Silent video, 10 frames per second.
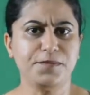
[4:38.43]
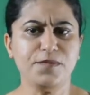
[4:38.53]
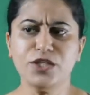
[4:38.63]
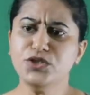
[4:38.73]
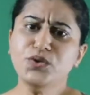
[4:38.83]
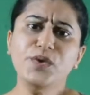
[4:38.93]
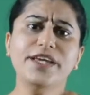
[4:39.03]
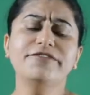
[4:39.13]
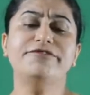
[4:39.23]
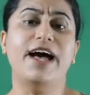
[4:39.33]
So you
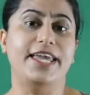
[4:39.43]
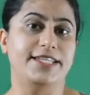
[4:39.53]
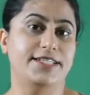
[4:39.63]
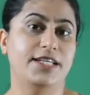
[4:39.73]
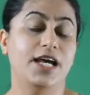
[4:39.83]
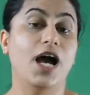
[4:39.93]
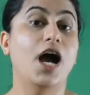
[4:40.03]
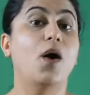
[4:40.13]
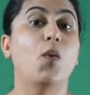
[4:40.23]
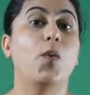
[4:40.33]
can find
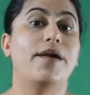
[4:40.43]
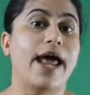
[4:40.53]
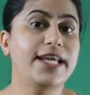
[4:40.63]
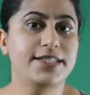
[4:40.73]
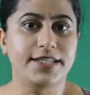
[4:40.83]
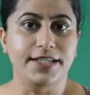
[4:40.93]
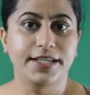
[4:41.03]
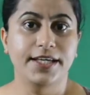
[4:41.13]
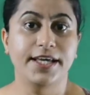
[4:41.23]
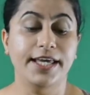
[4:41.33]
a variety
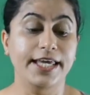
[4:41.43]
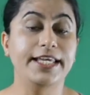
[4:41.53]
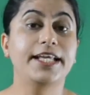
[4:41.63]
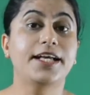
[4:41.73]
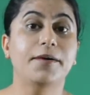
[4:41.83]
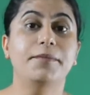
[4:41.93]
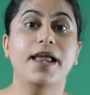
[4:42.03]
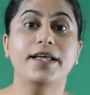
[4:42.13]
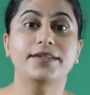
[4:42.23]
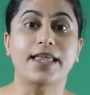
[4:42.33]
in
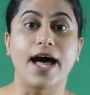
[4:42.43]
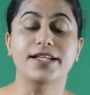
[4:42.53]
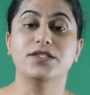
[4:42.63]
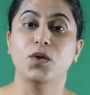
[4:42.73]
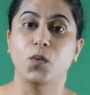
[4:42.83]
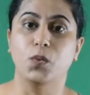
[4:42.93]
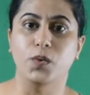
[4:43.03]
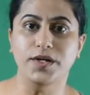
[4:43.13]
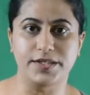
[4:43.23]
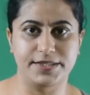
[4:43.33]
Kamala Das'
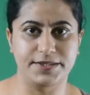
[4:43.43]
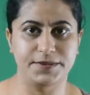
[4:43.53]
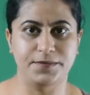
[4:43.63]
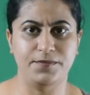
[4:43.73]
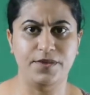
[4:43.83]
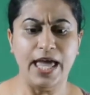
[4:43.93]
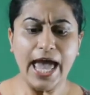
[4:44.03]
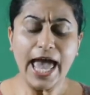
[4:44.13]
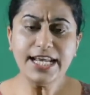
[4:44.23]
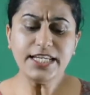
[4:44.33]
works.
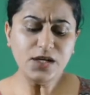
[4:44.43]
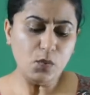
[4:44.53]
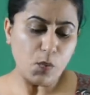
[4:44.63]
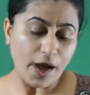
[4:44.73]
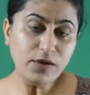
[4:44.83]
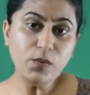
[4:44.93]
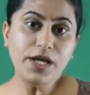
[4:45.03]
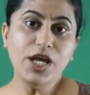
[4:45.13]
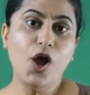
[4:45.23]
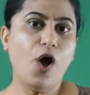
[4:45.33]
And in one
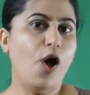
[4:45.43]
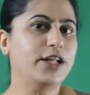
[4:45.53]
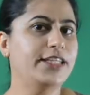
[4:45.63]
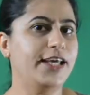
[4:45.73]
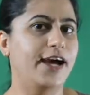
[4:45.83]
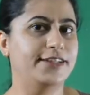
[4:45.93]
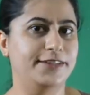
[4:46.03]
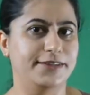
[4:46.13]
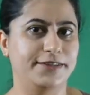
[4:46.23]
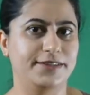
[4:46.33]
way or the
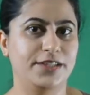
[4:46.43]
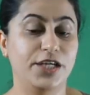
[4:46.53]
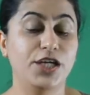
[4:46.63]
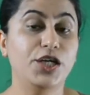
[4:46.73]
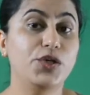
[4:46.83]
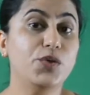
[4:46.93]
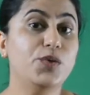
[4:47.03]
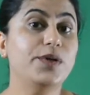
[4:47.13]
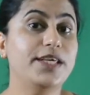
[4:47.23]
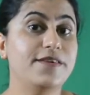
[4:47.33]
other, you
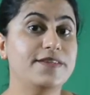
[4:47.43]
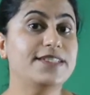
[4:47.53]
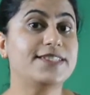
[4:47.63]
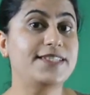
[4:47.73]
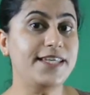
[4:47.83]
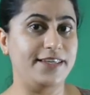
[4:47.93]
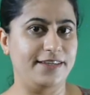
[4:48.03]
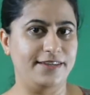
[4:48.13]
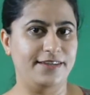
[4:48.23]
could even see